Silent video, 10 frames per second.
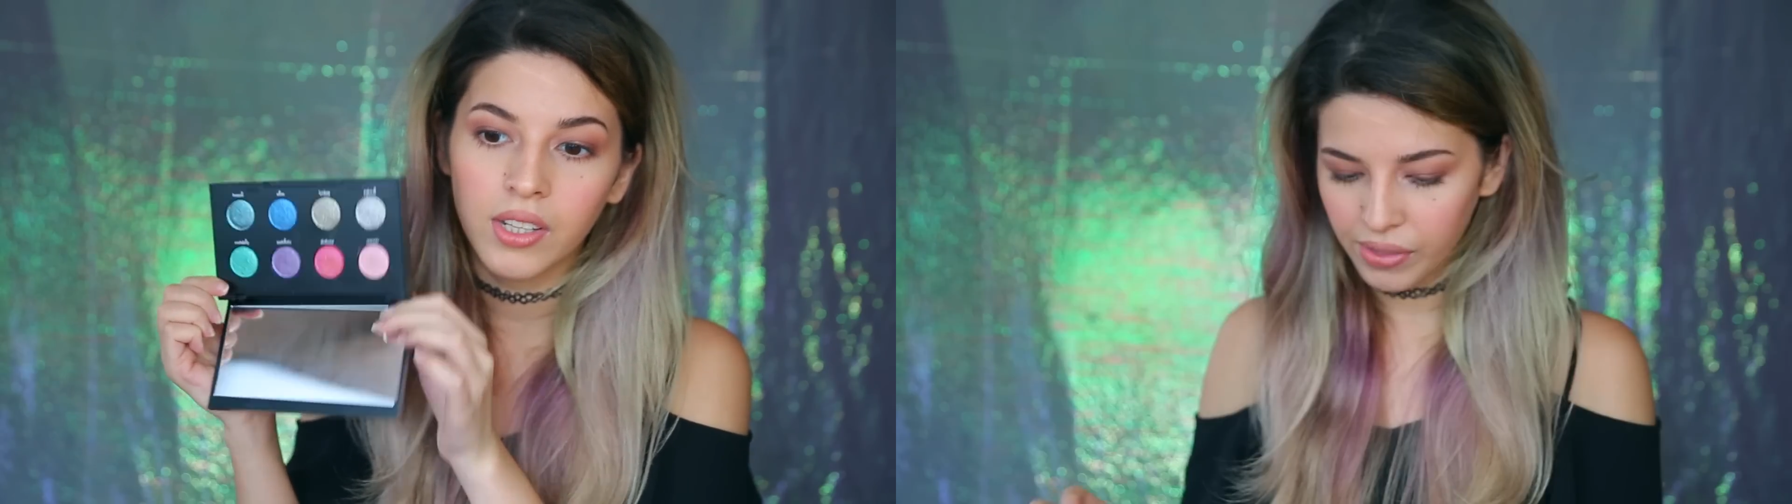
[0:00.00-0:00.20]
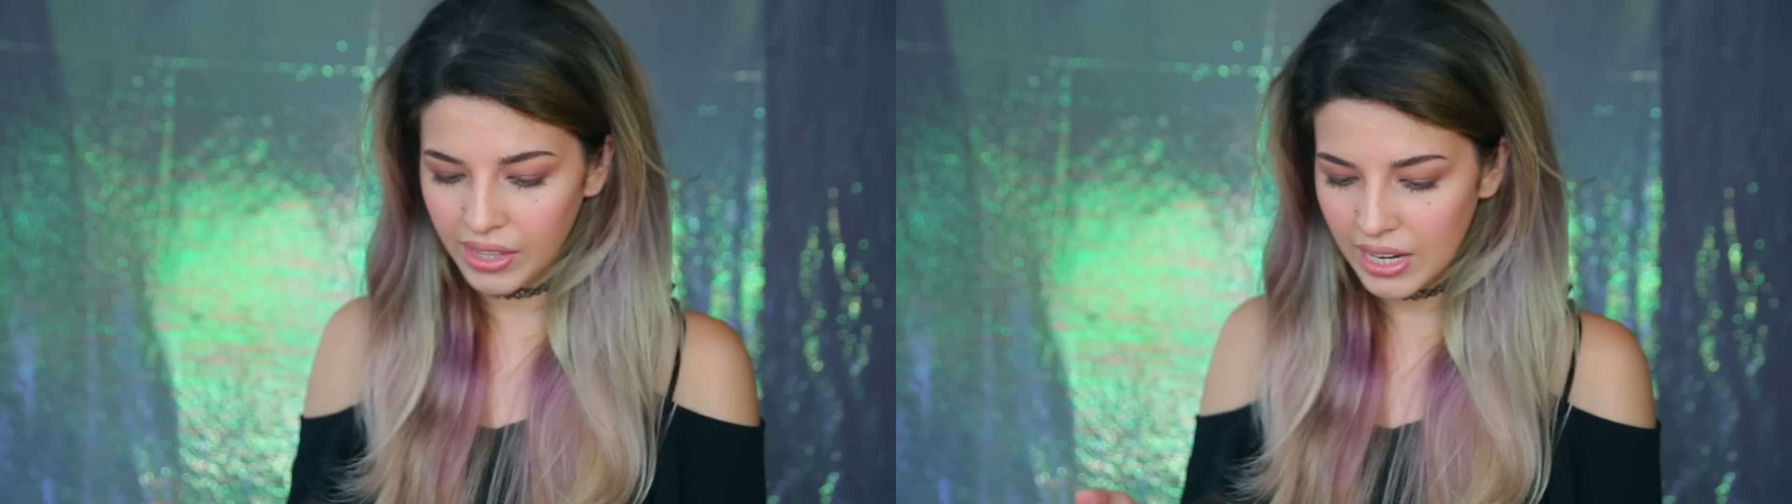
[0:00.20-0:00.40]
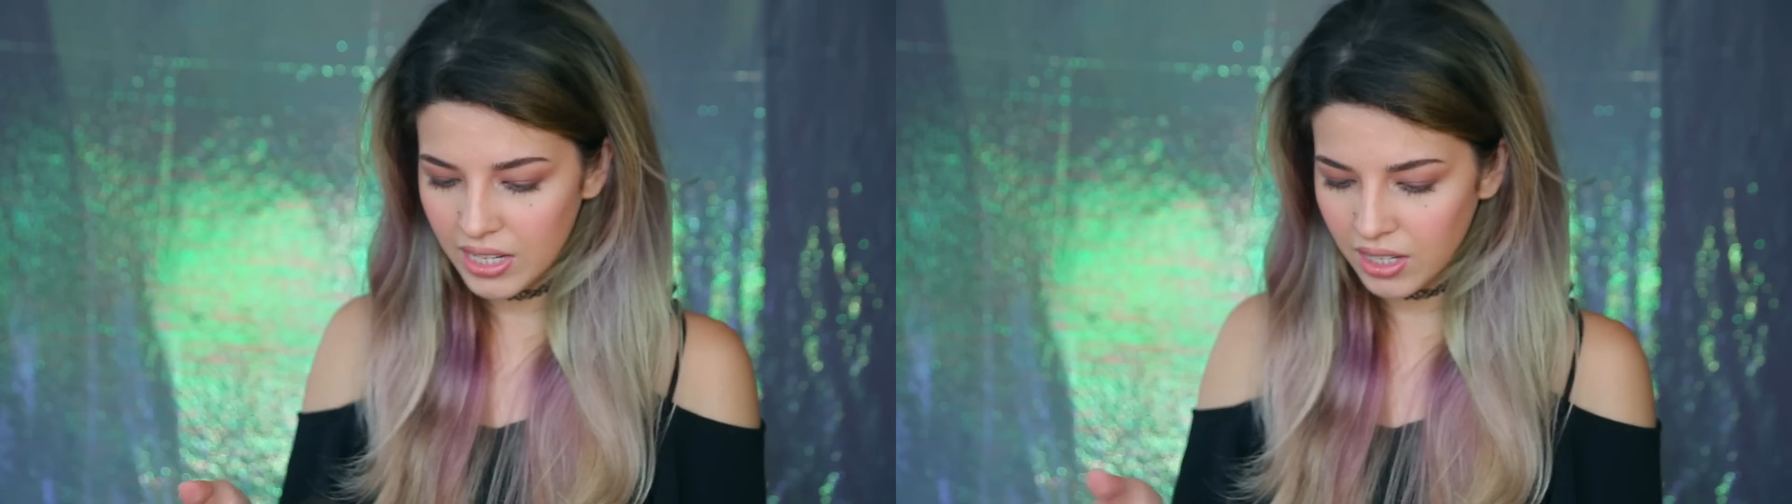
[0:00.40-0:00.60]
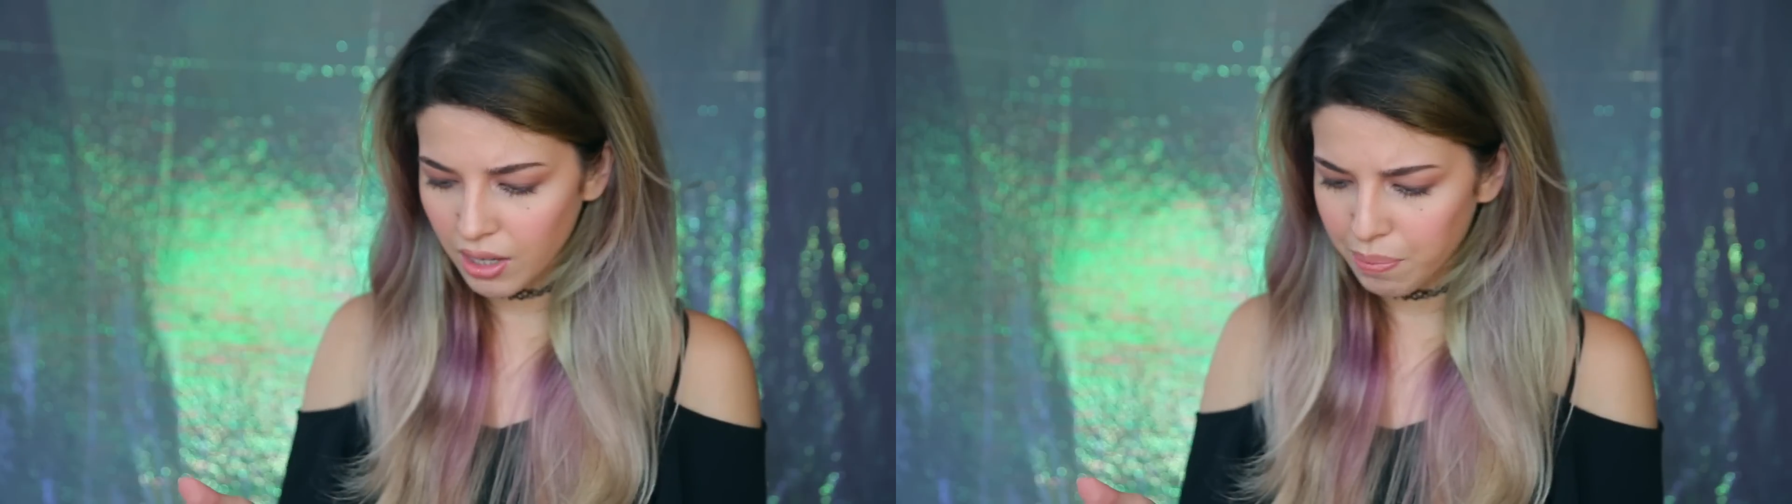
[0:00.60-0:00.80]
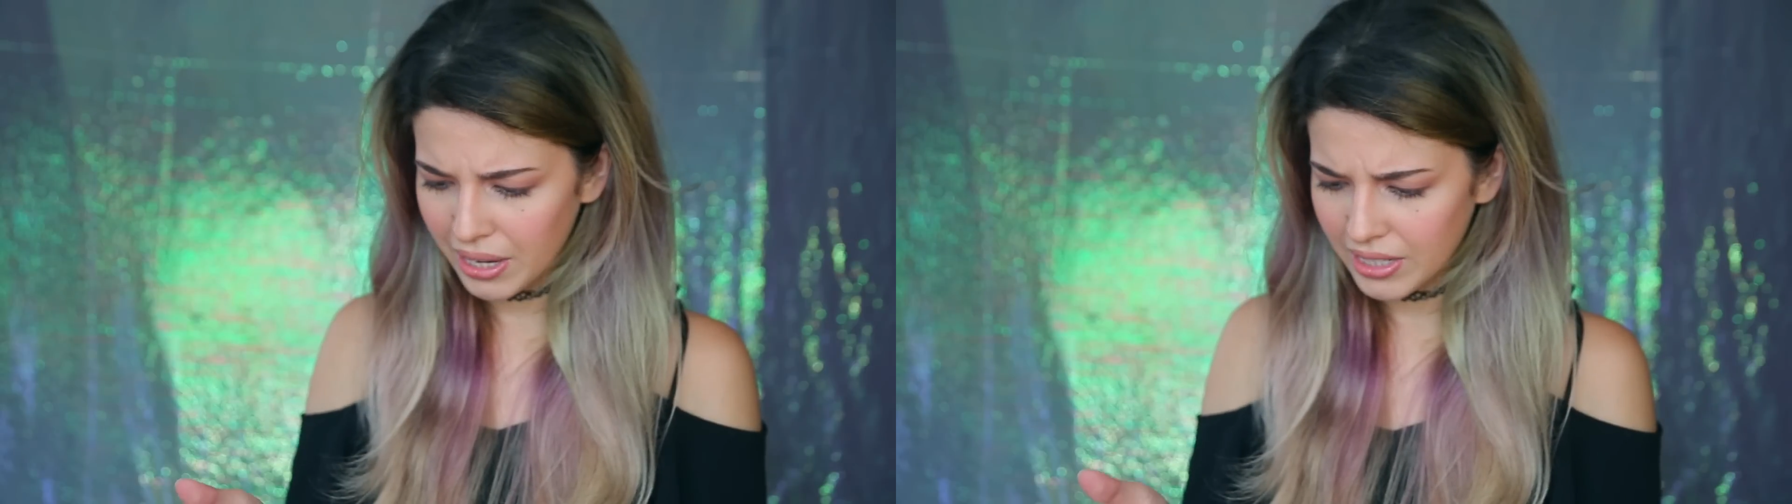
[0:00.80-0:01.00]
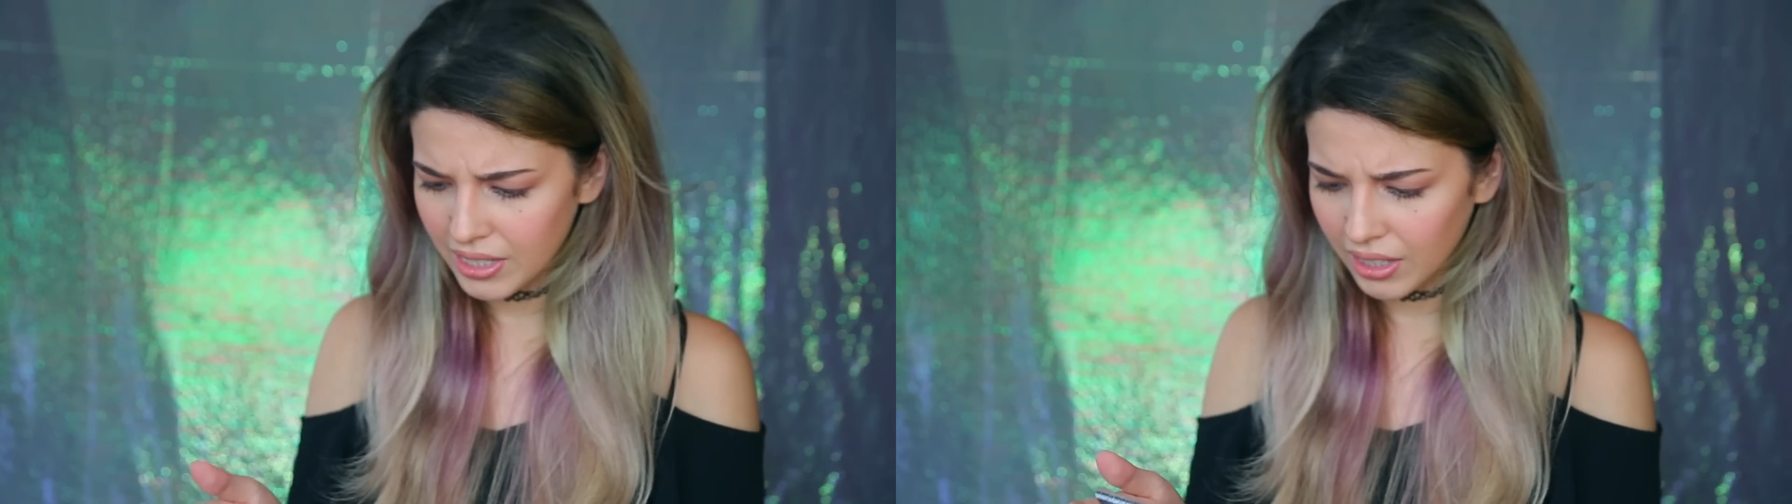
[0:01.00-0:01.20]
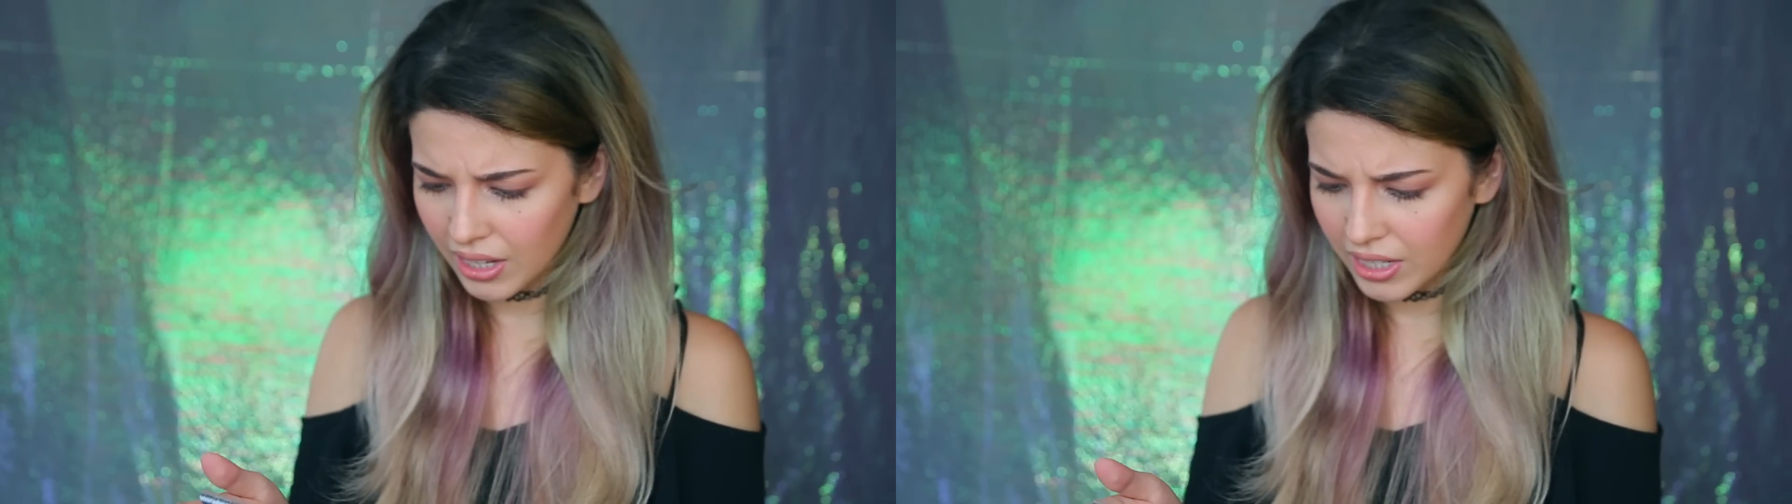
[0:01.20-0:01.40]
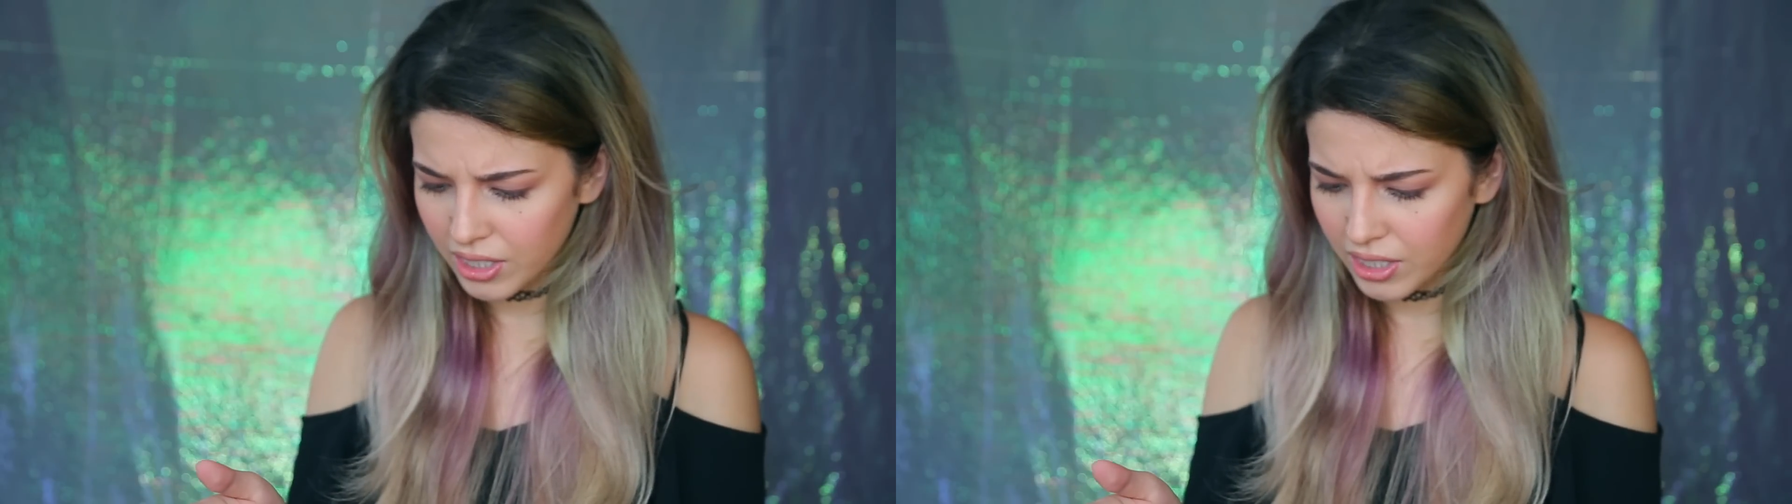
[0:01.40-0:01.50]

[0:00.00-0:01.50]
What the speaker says: These are basically